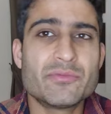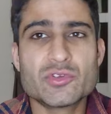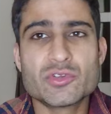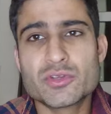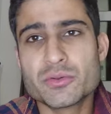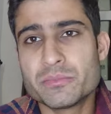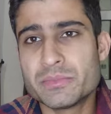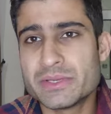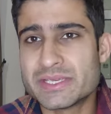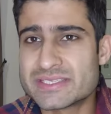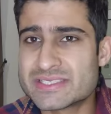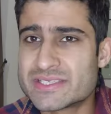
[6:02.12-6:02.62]
give
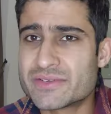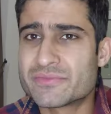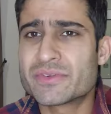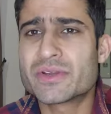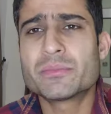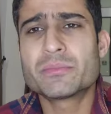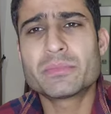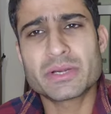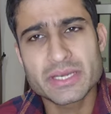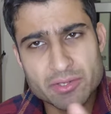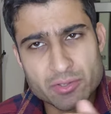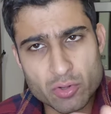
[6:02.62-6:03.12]
you the base
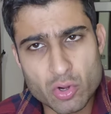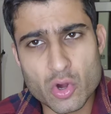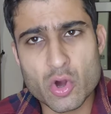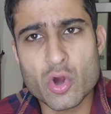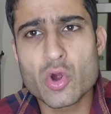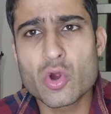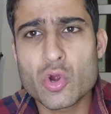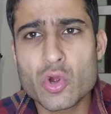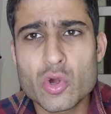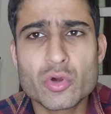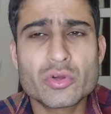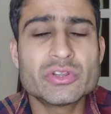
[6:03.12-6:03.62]
different, but in
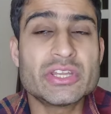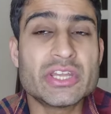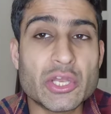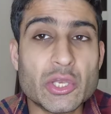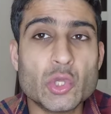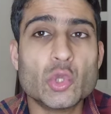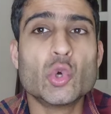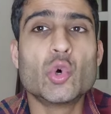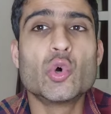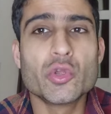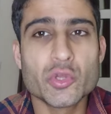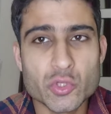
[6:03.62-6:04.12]
Hong Kong,
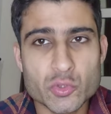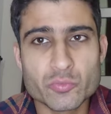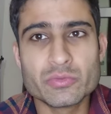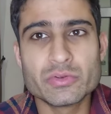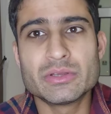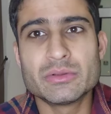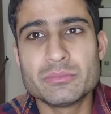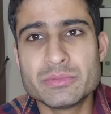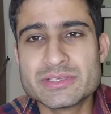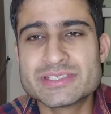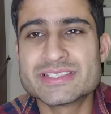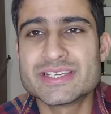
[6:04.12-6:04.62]
they know
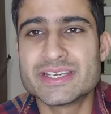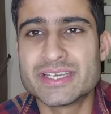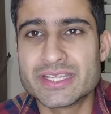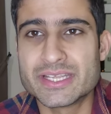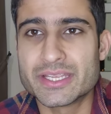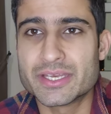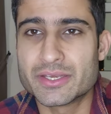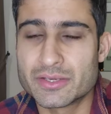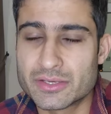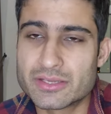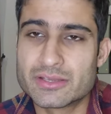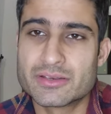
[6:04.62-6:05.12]
you will be
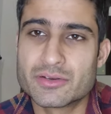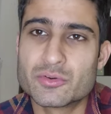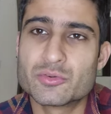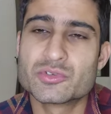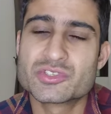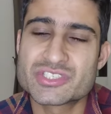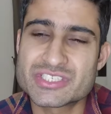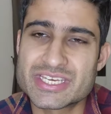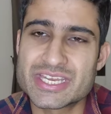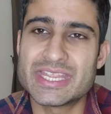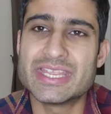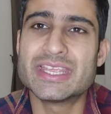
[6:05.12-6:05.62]
sitting in, you
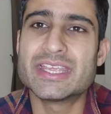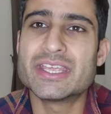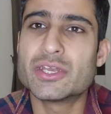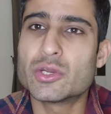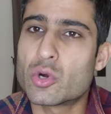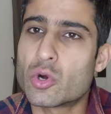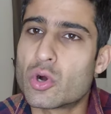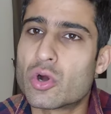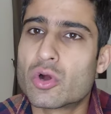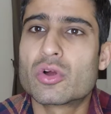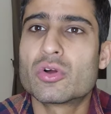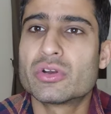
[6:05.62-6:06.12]
know, staying
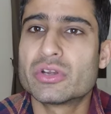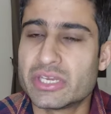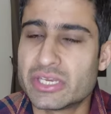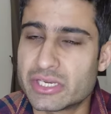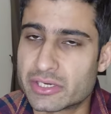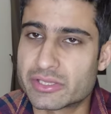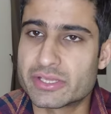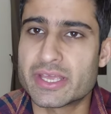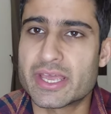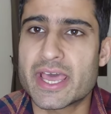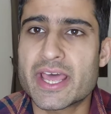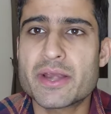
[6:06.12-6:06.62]
in Hong
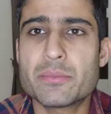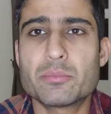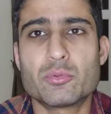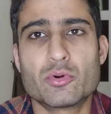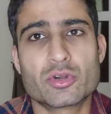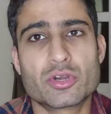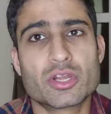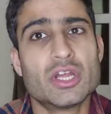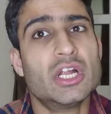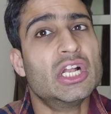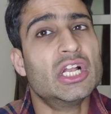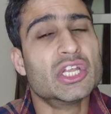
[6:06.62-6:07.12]
Kong near the
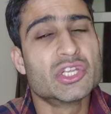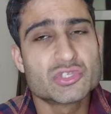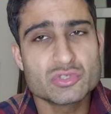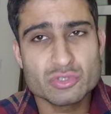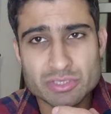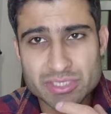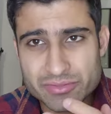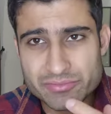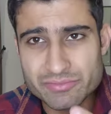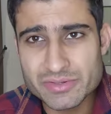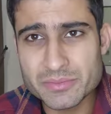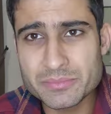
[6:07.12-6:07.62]
airport.
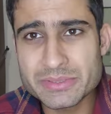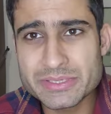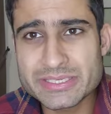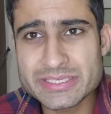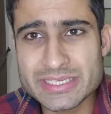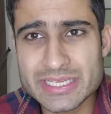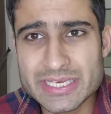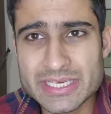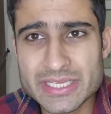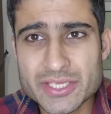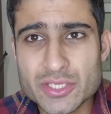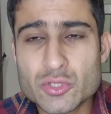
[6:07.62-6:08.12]
So they will
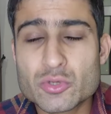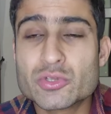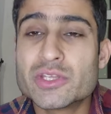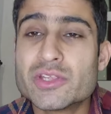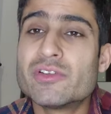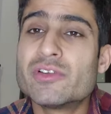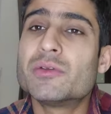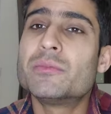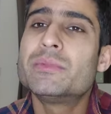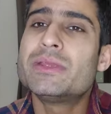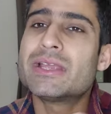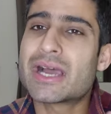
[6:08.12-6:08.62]
be telling
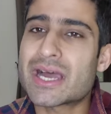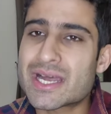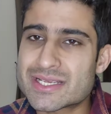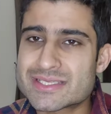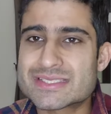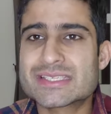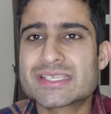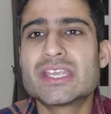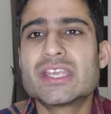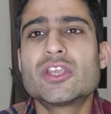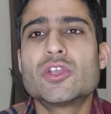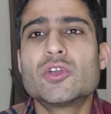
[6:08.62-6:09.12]
you, they will be
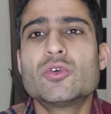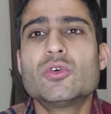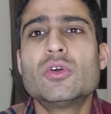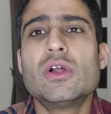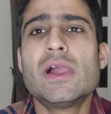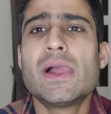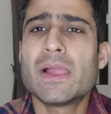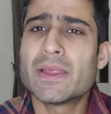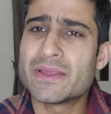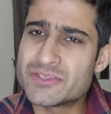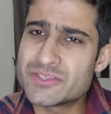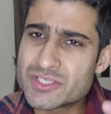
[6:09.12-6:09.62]
asking
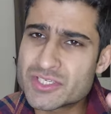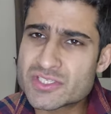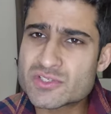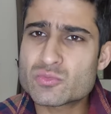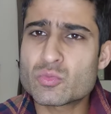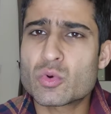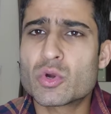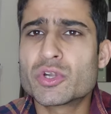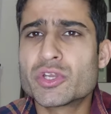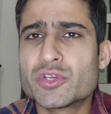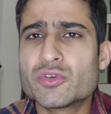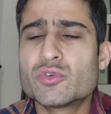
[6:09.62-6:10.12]
you,
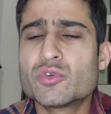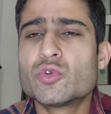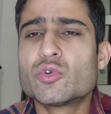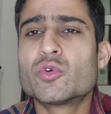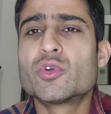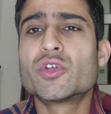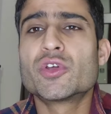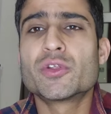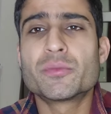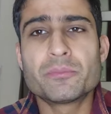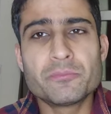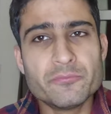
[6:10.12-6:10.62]
just wanted to
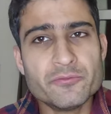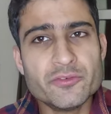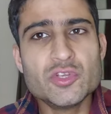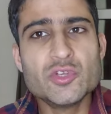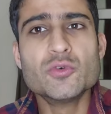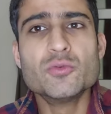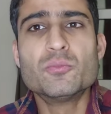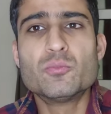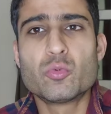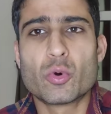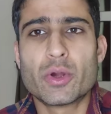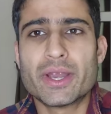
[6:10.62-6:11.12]
know your
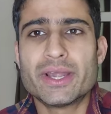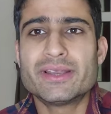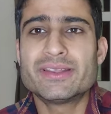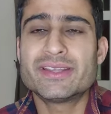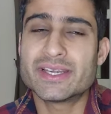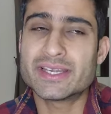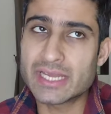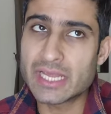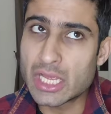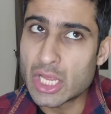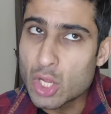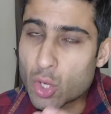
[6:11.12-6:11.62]

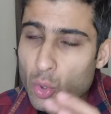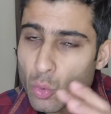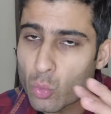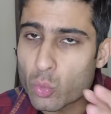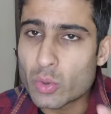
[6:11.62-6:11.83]
viewpoint, that